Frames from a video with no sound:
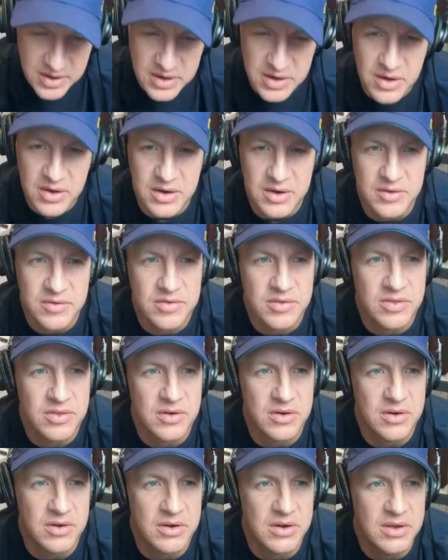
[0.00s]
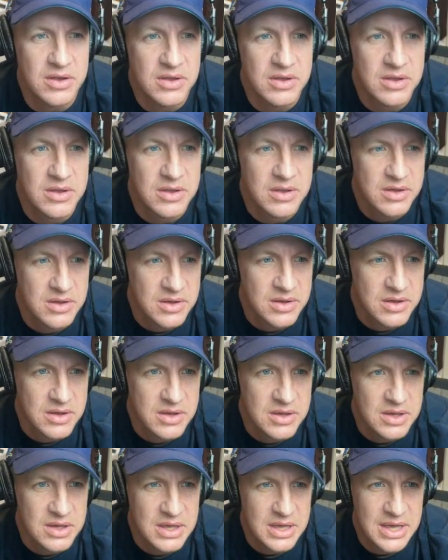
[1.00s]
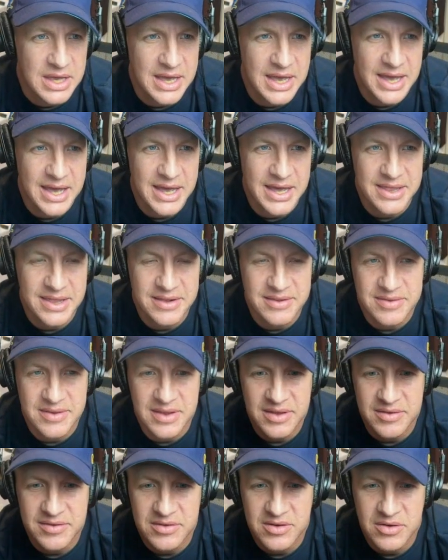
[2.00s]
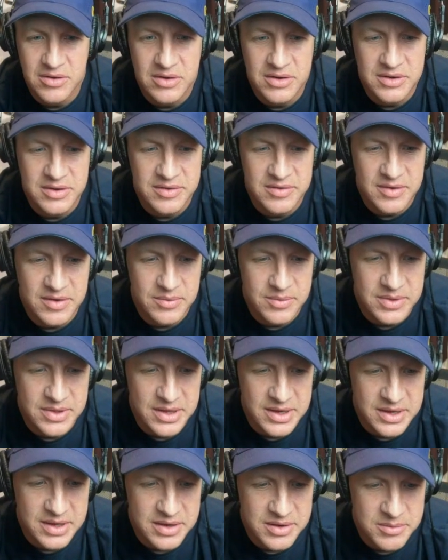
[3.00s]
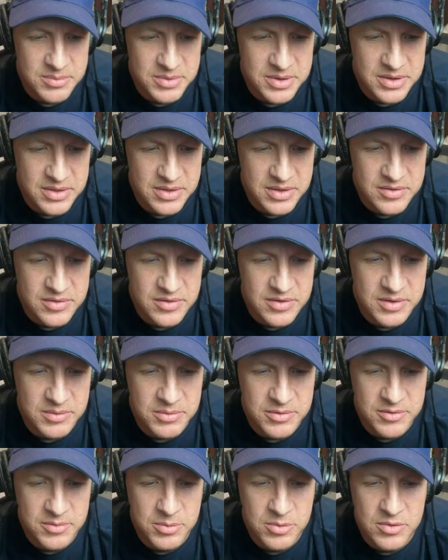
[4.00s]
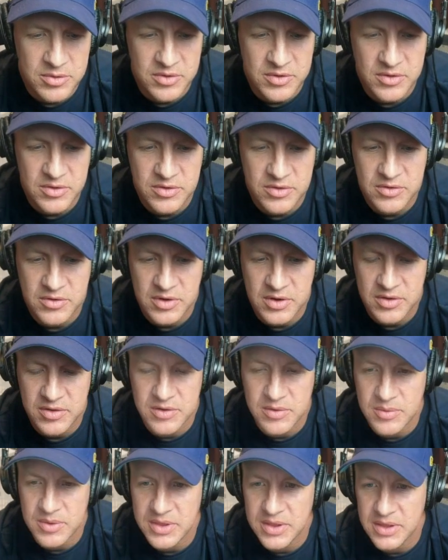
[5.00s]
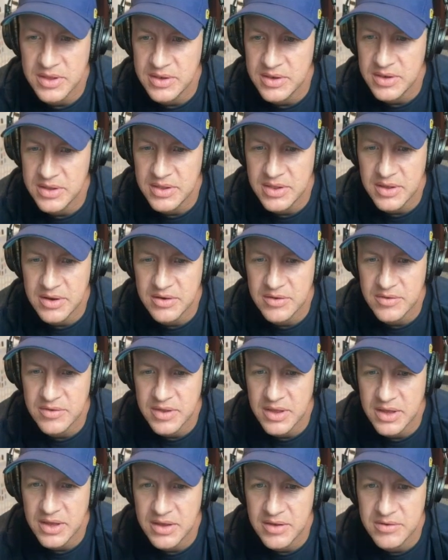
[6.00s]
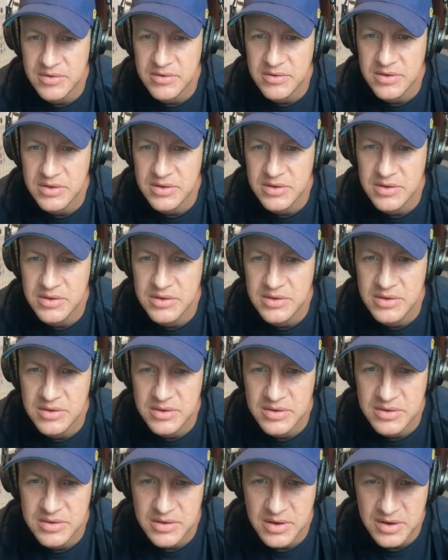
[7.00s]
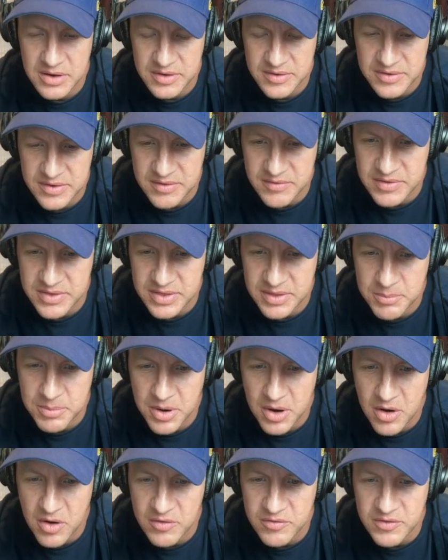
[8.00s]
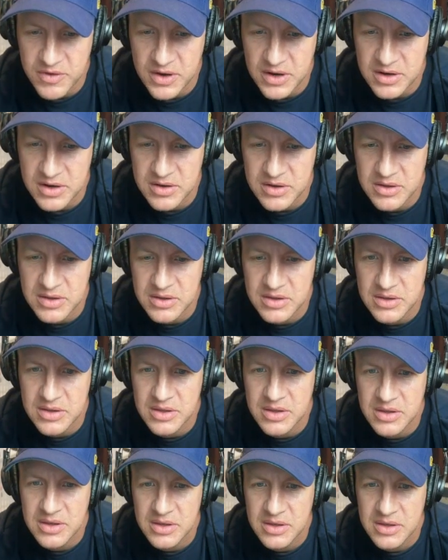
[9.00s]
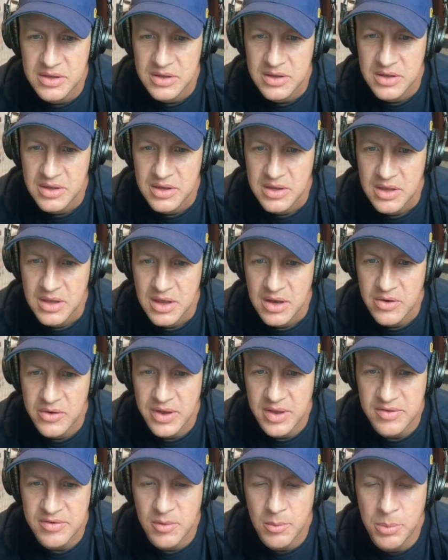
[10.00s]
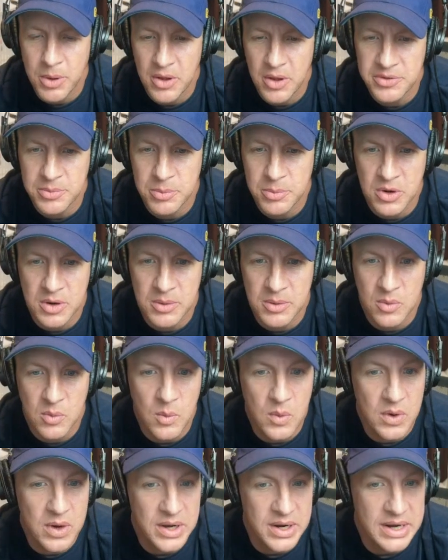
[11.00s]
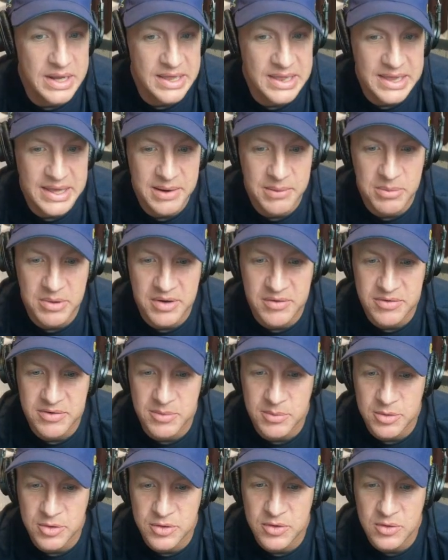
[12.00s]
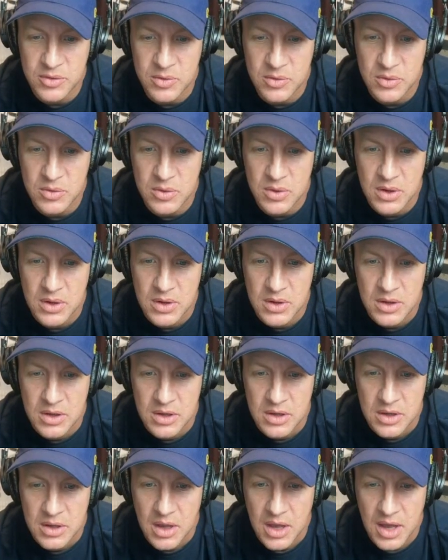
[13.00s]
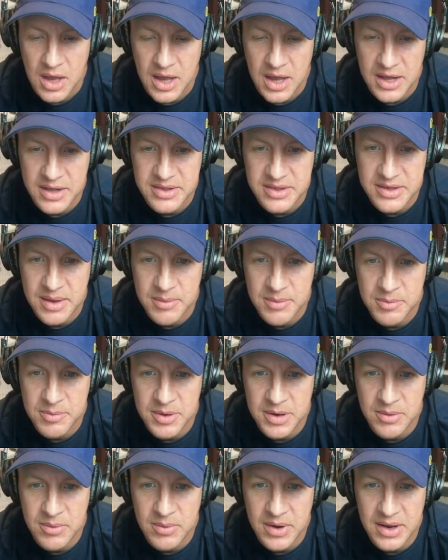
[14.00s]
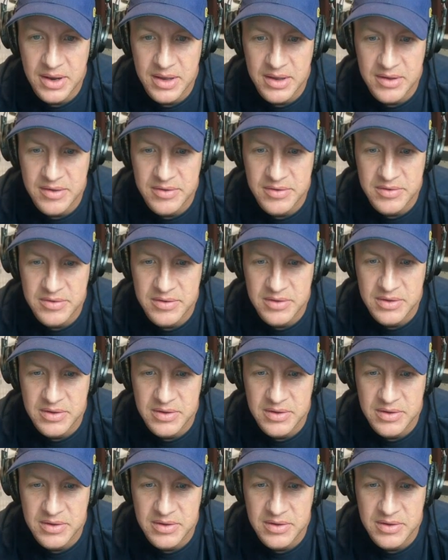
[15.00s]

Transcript: August 3rd. That's not as current as I would like it to be. Let's look at Sports Illustrated, see when they did theirs last. August 7th. Perfect. Okay, so Baltimore number 1, Atlanta Braves number 2, Tampa Bay Rays,